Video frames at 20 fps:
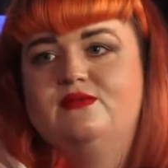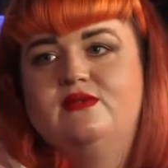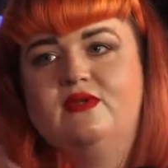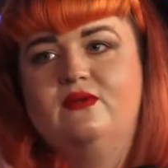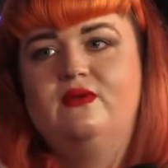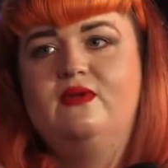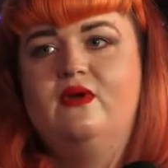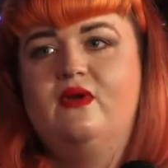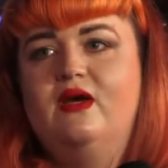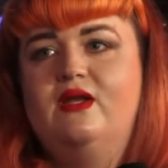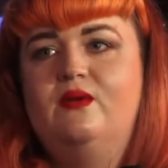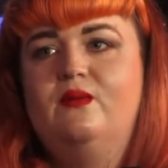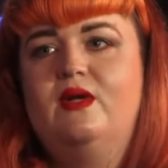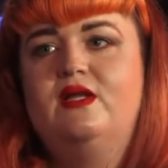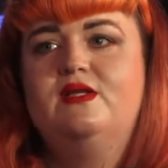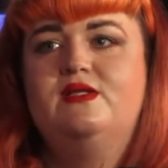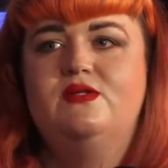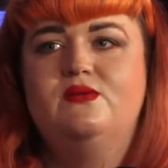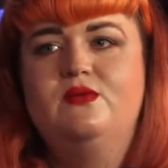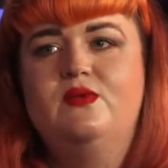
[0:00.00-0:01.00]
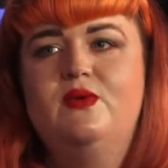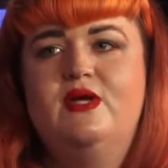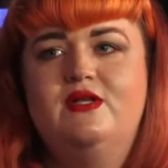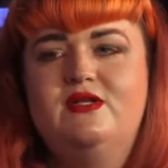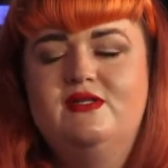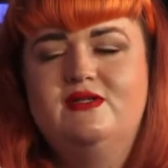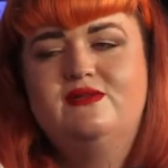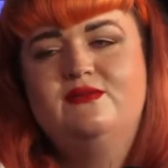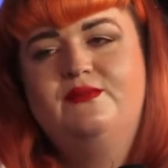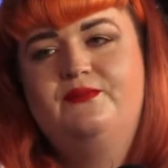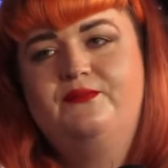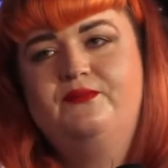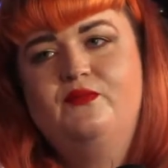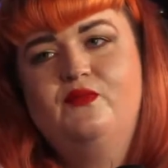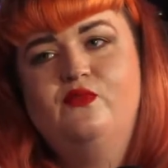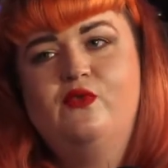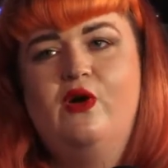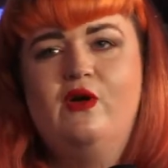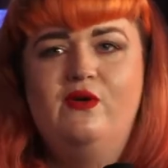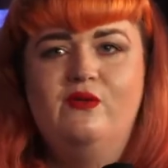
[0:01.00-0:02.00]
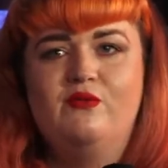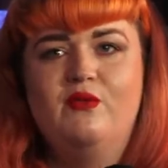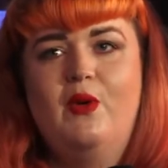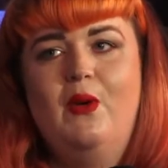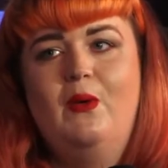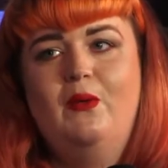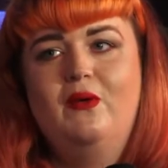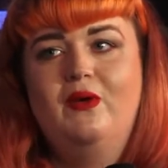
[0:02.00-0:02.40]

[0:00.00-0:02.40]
So they kind of we went rock and roll,